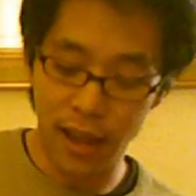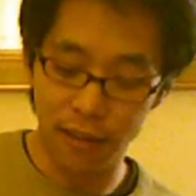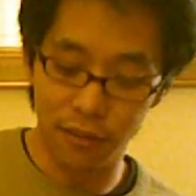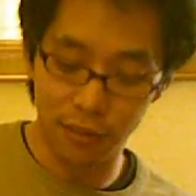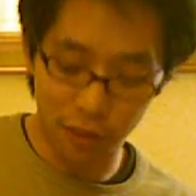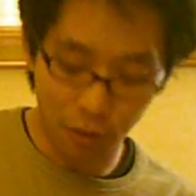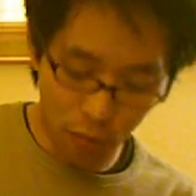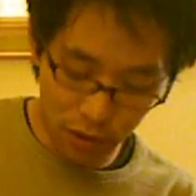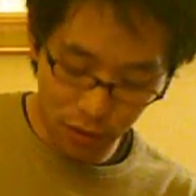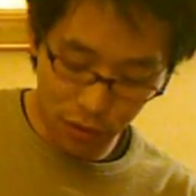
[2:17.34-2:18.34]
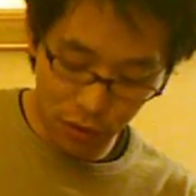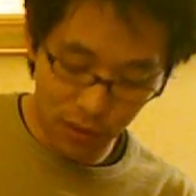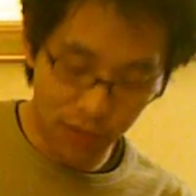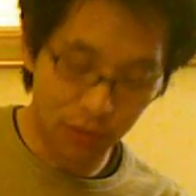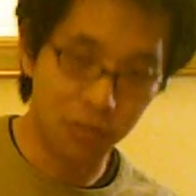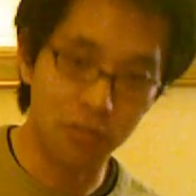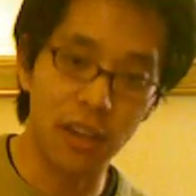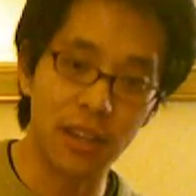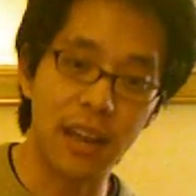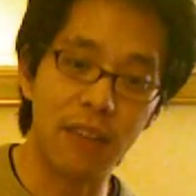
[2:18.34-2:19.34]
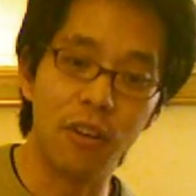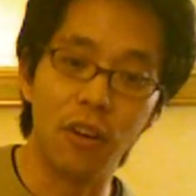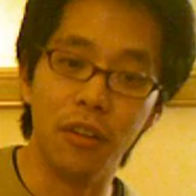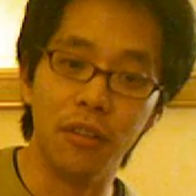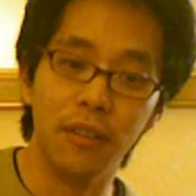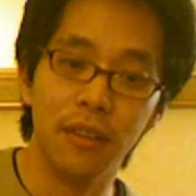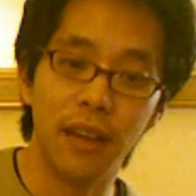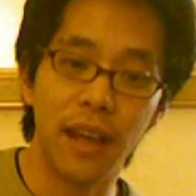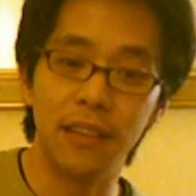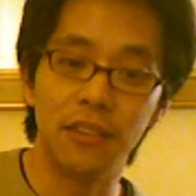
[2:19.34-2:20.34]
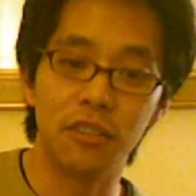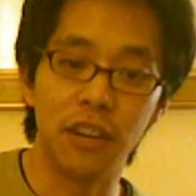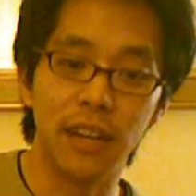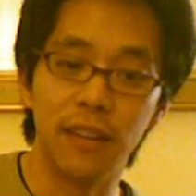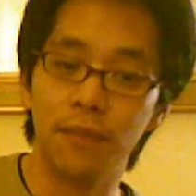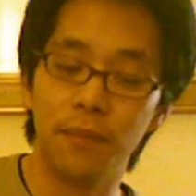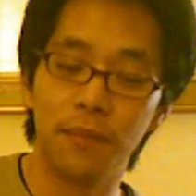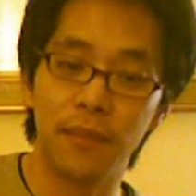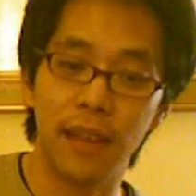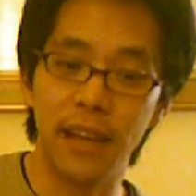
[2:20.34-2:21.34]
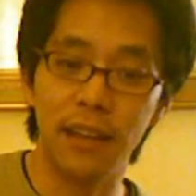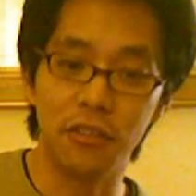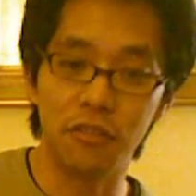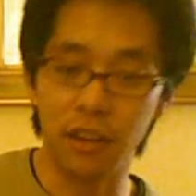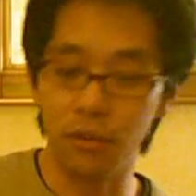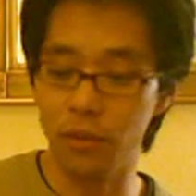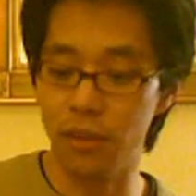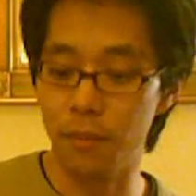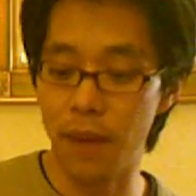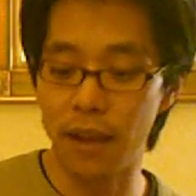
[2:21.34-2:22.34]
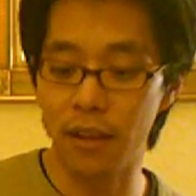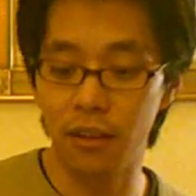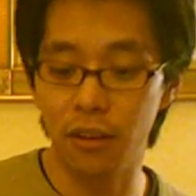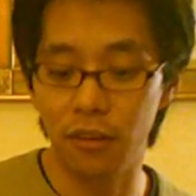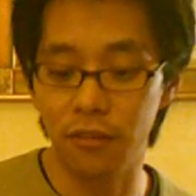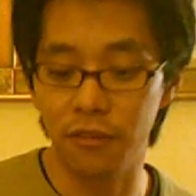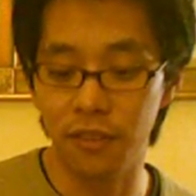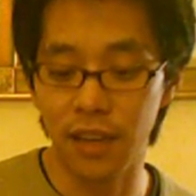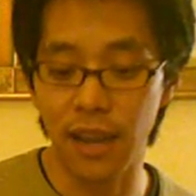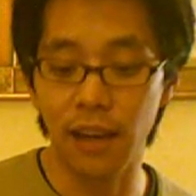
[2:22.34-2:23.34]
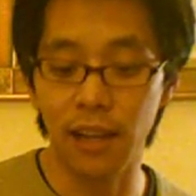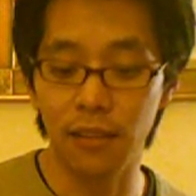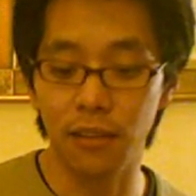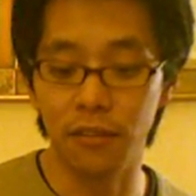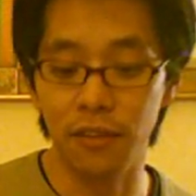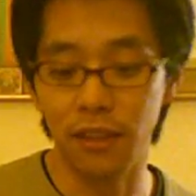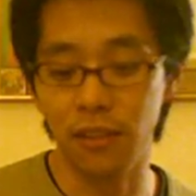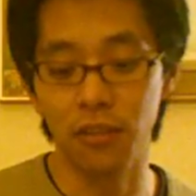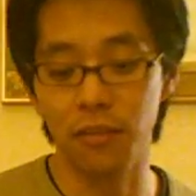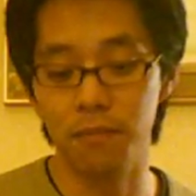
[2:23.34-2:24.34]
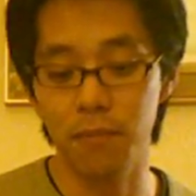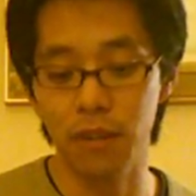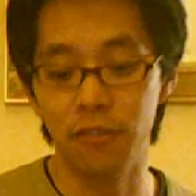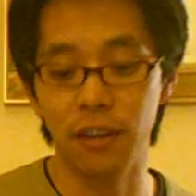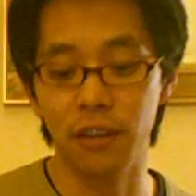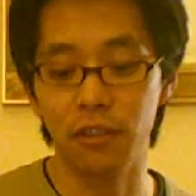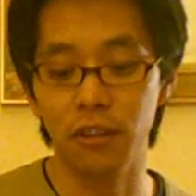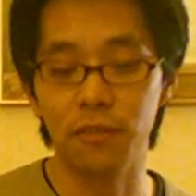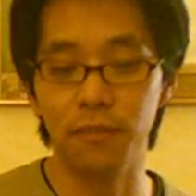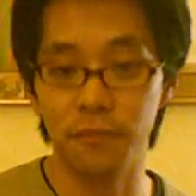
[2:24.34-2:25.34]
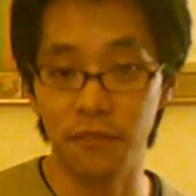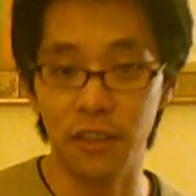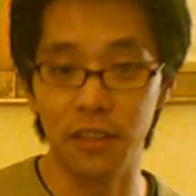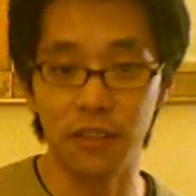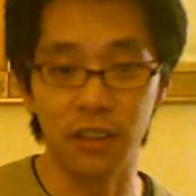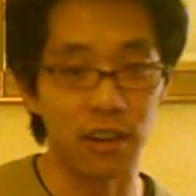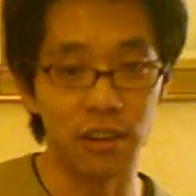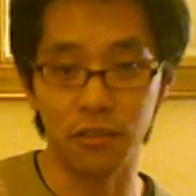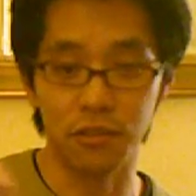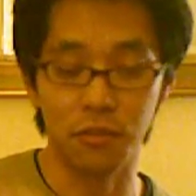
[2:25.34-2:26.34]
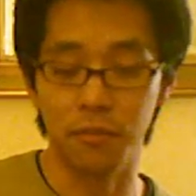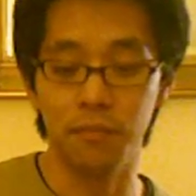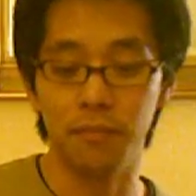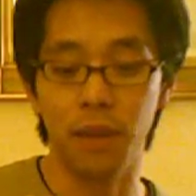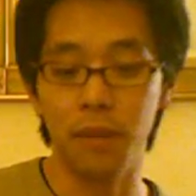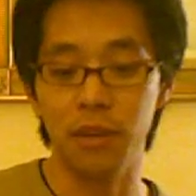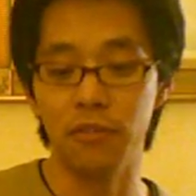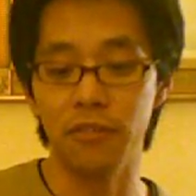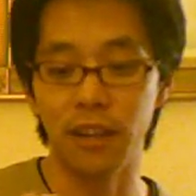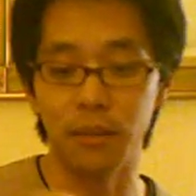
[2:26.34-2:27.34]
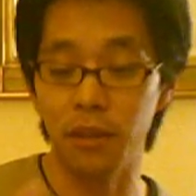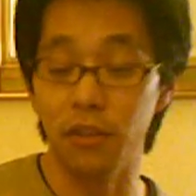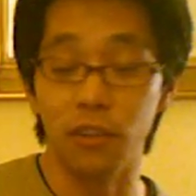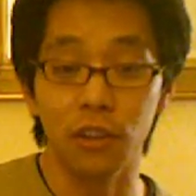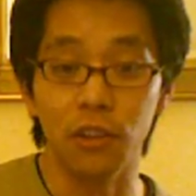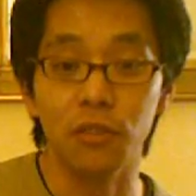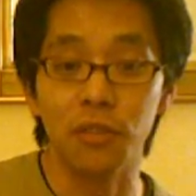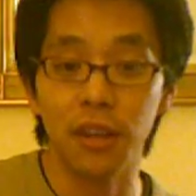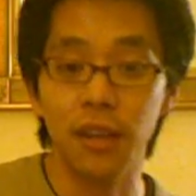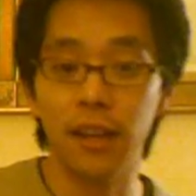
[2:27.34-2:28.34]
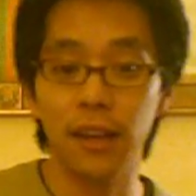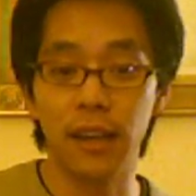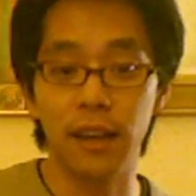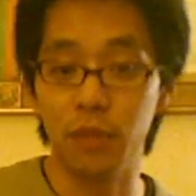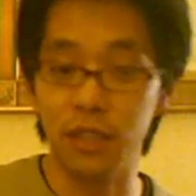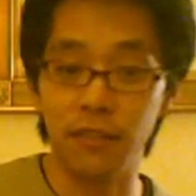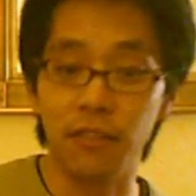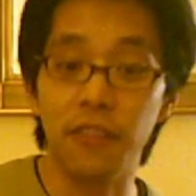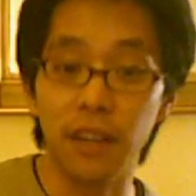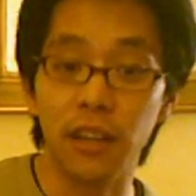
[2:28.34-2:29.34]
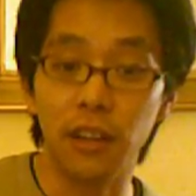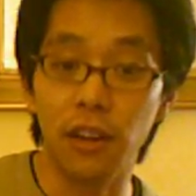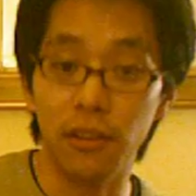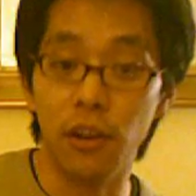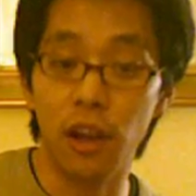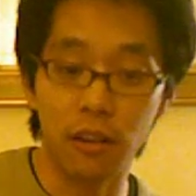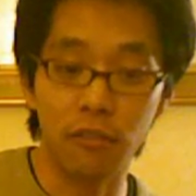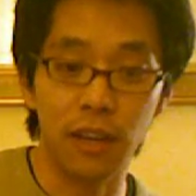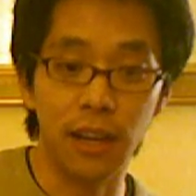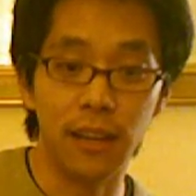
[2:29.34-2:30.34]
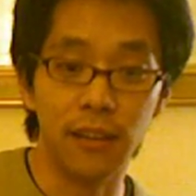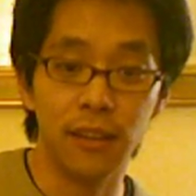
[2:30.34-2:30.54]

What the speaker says: and so what you do is you strike down on a string, any string, with the back of the nail of either your middle finger or your first finger. I use my middle finger, but you can use whichever finger you like, really.